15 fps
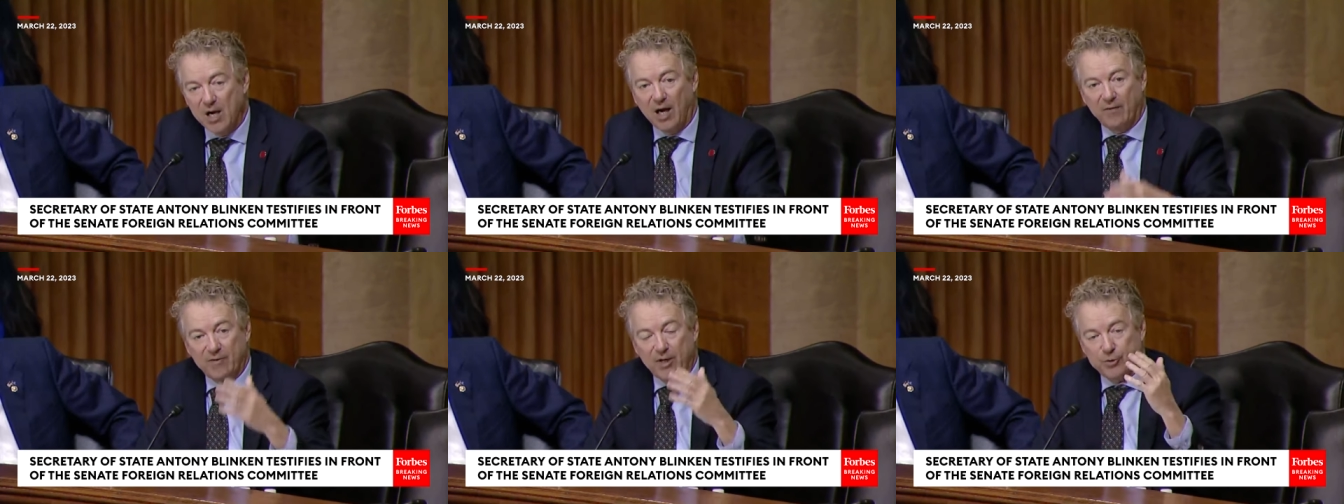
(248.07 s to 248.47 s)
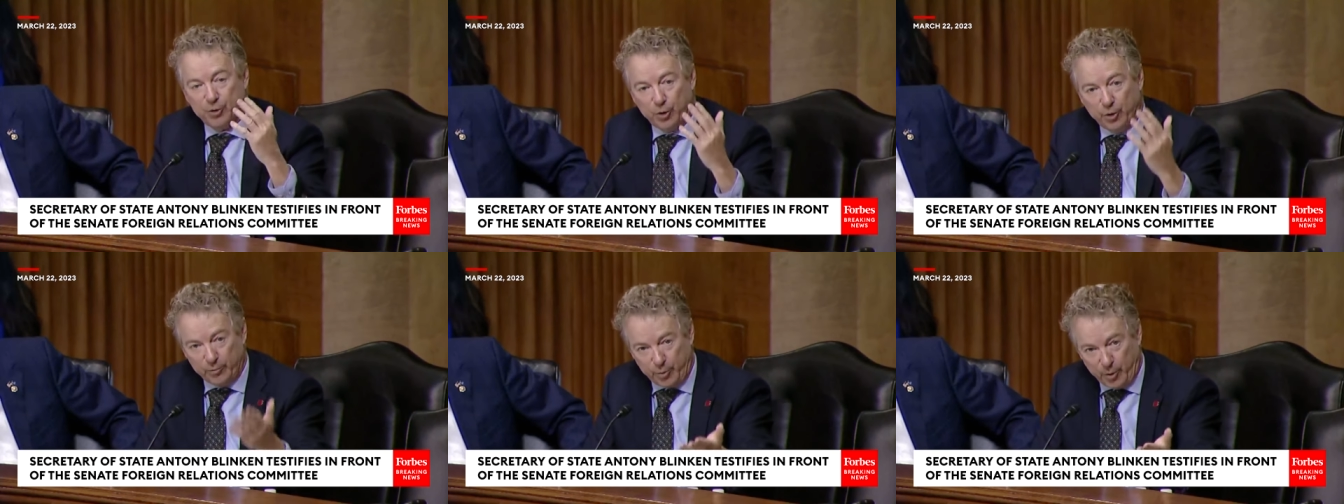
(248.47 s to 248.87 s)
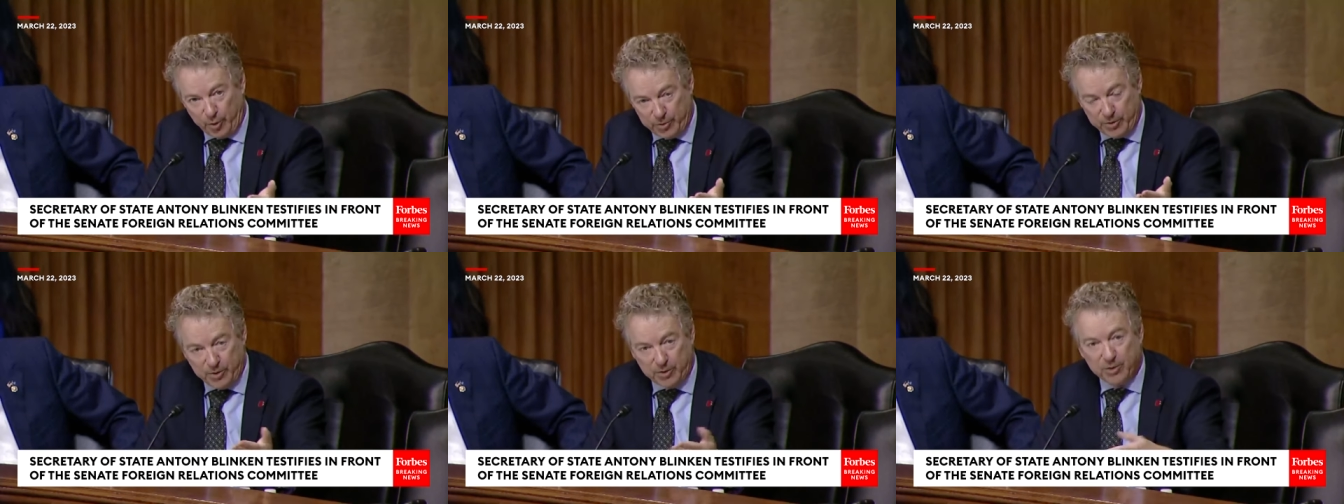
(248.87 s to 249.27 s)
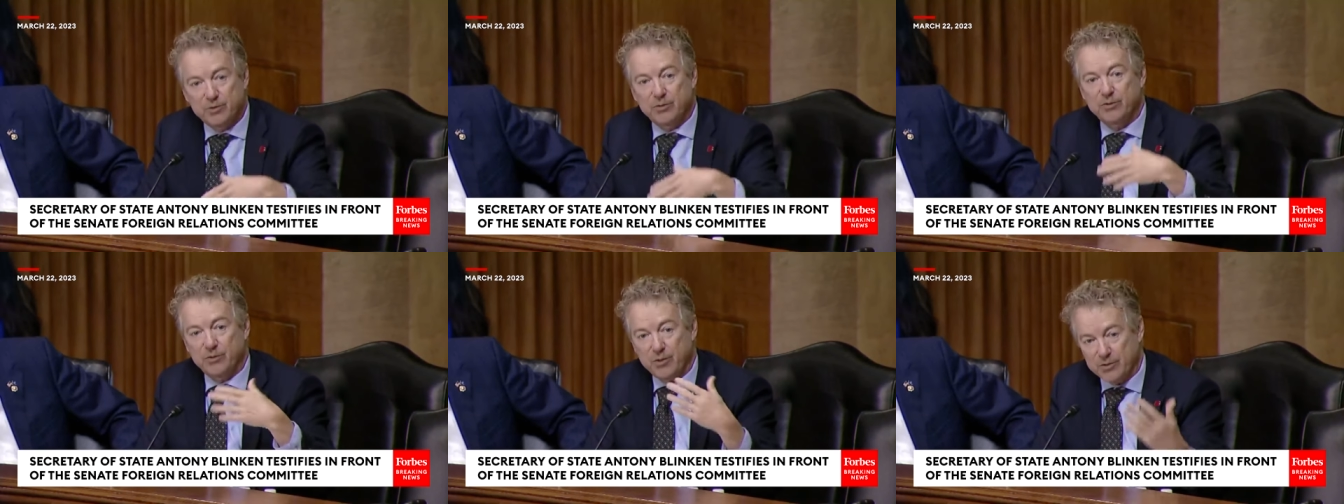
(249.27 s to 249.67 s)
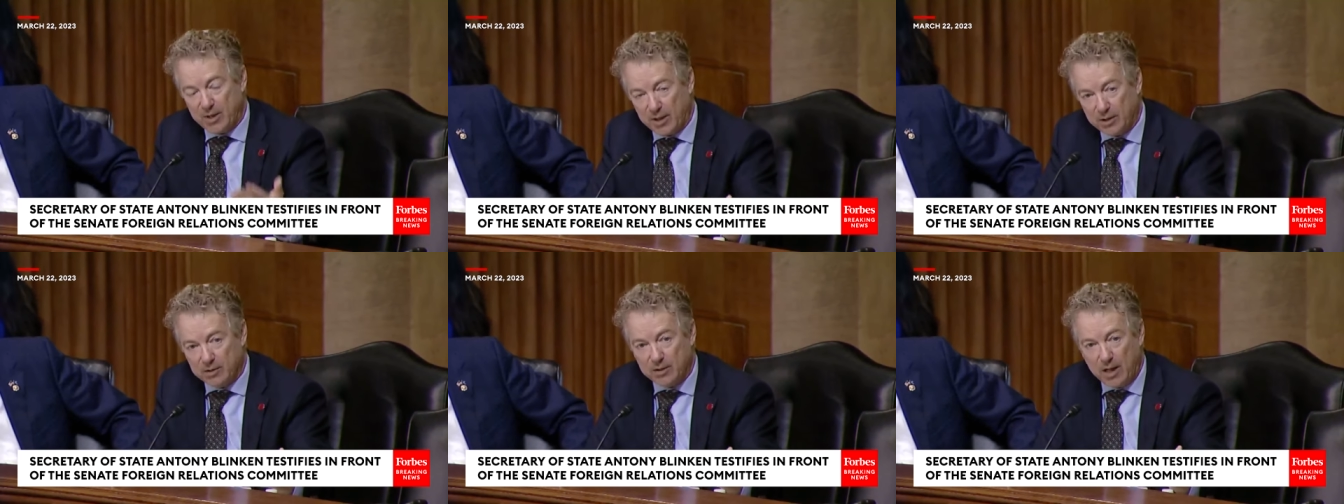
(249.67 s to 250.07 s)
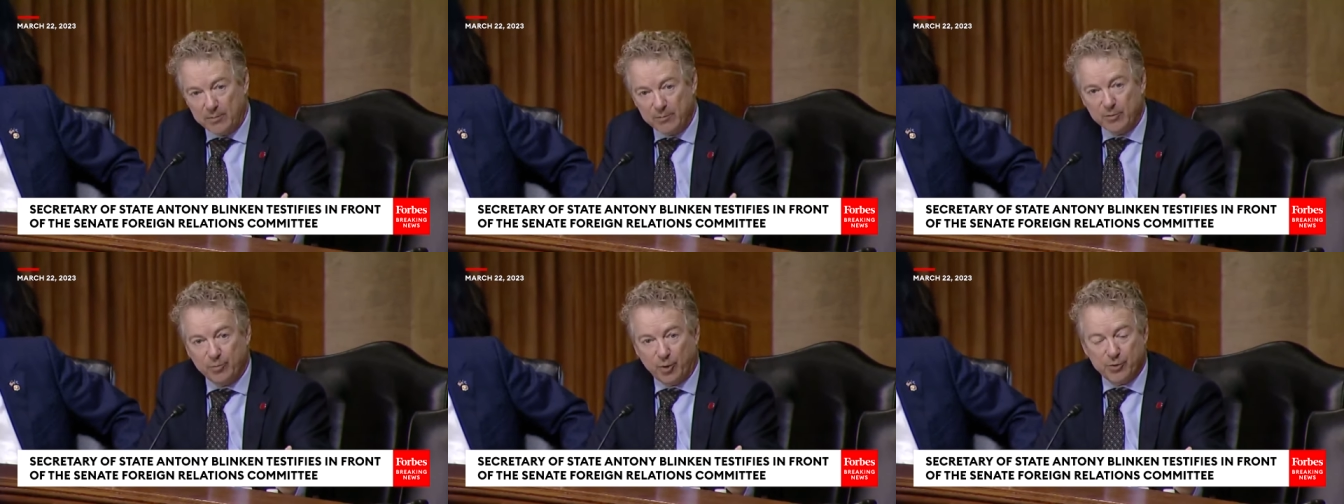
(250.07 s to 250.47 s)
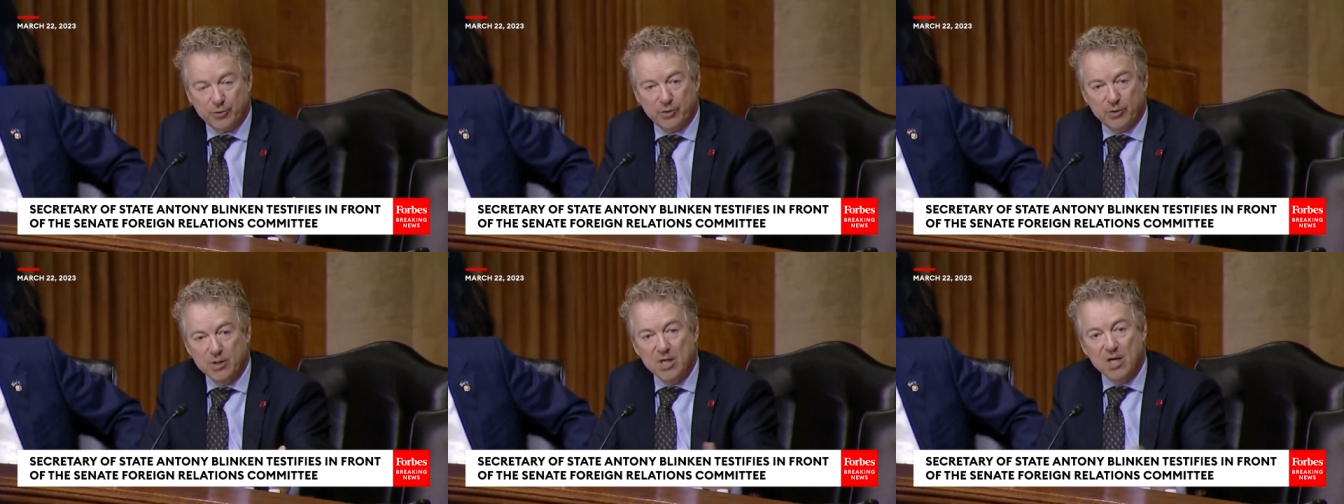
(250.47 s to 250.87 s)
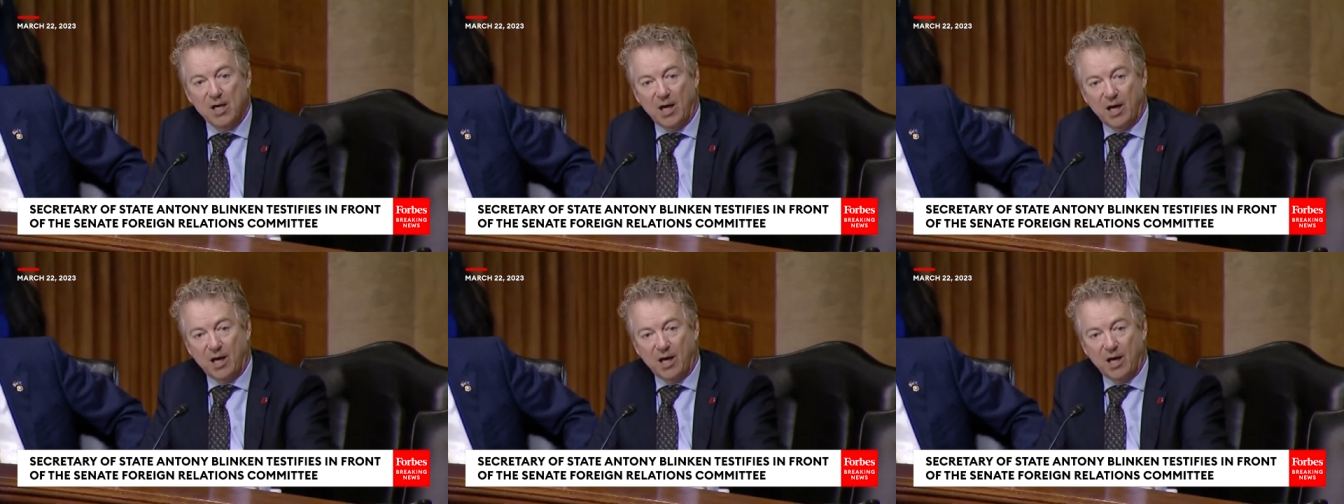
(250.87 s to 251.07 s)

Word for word: I've asked you in person. This is the second time in person.